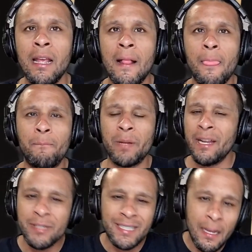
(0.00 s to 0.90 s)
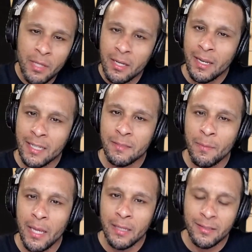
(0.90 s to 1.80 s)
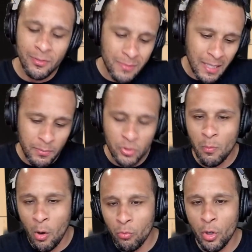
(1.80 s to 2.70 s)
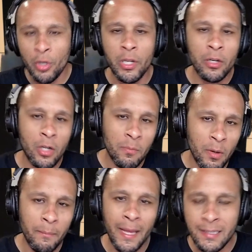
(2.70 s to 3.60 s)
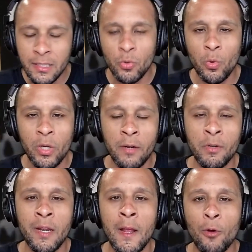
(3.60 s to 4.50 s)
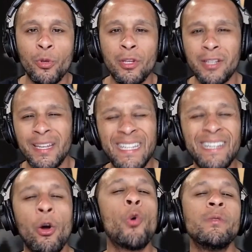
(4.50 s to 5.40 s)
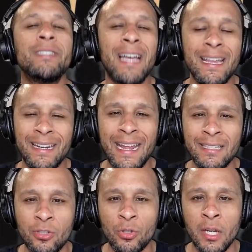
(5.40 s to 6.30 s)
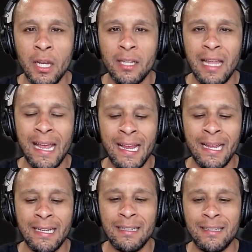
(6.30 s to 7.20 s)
But every time the Knicks made some type of small run, hit a couple of baskets or whatever, the Heat always had an answer. And